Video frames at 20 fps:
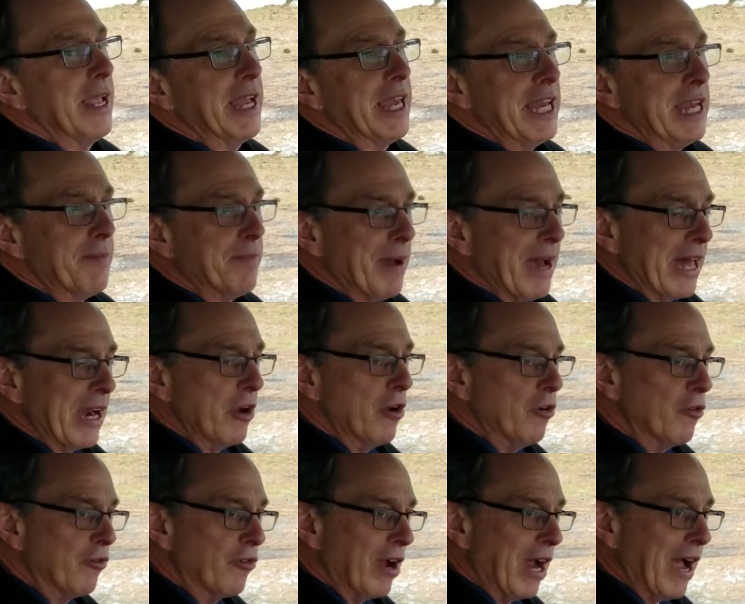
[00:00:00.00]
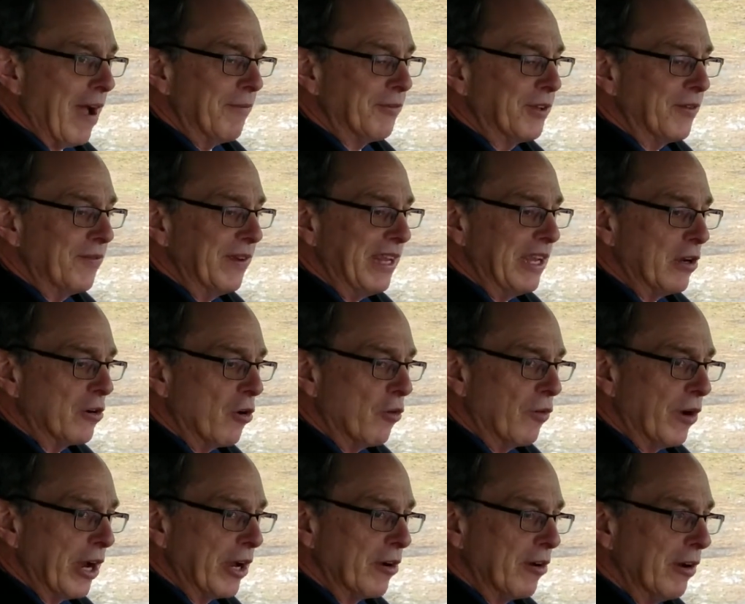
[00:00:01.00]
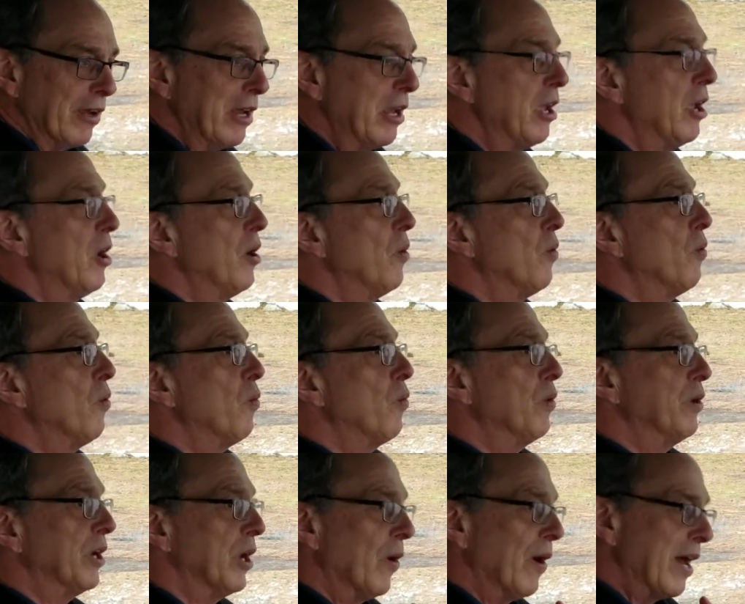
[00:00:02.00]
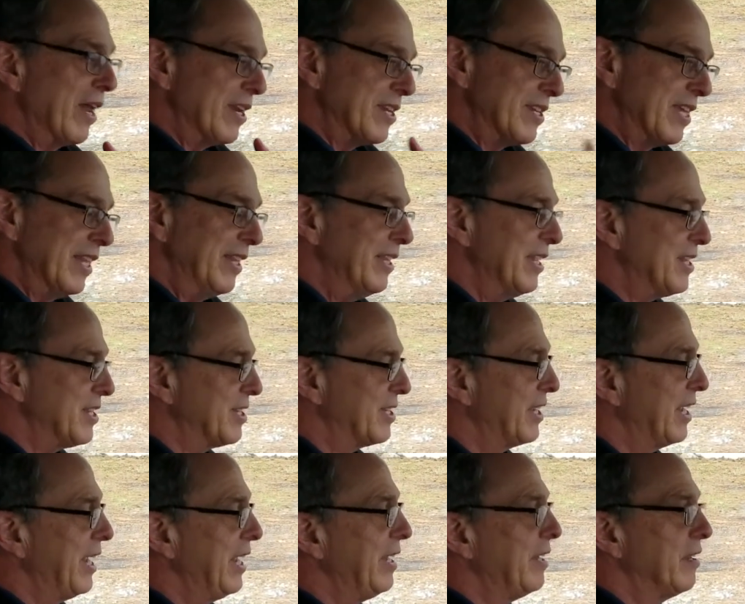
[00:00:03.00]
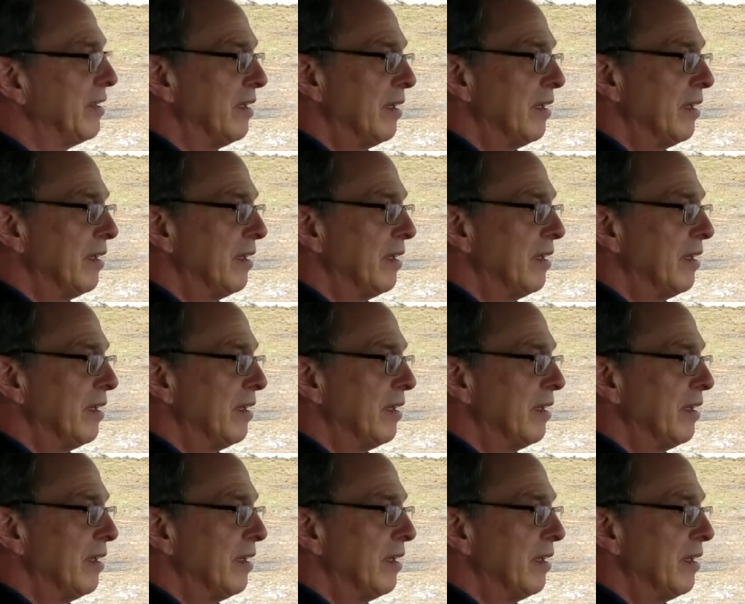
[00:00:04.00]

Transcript: Anybody who drives the vehicle regularly will know how to sit in this seat,